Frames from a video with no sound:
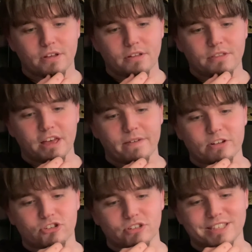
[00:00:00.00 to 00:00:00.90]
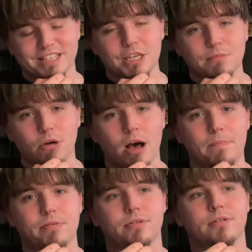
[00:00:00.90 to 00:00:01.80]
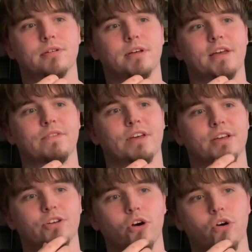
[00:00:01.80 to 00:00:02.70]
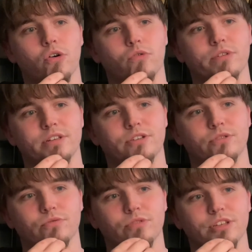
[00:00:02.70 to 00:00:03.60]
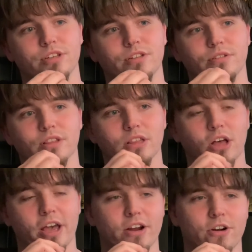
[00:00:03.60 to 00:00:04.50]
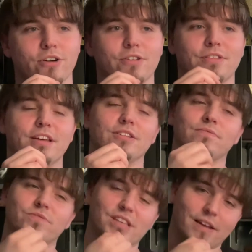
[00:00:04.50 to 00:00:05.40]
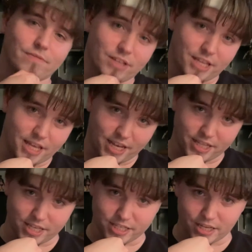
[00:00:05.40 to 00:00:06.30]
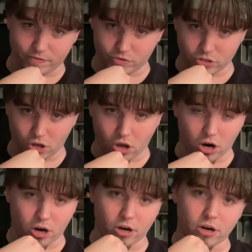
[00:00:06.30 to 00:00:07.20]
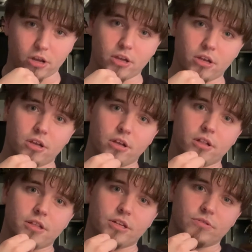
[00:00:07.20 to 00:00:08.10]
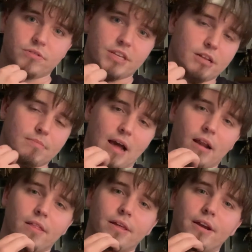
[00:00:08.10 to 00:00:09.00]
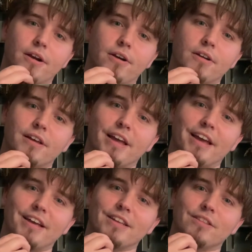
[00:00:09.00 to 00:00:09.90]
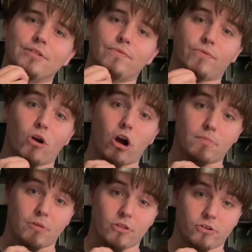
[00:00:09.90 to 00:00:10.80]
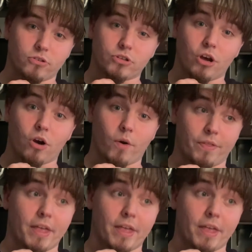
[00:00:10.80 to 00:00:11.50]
they eventually team up and they go to the lair and they save the kid, they save Star, they get him out of there, and the Frog Brothers go and